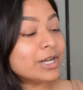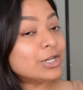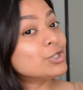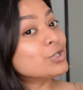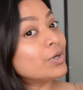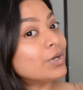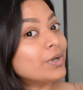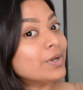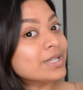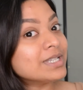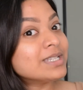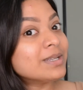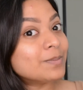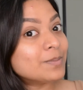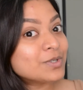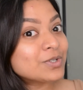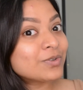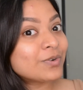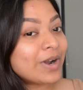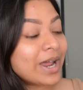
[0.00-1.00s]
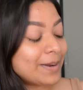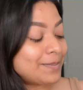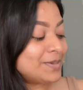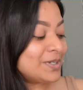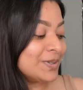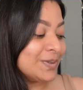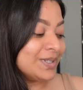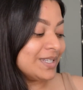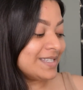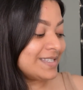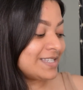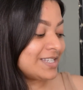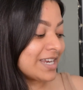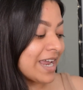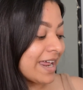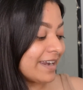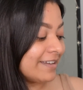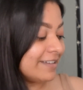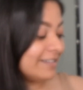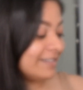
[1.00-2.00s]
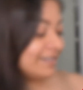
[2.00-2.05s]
sure you're subscribed to this channel.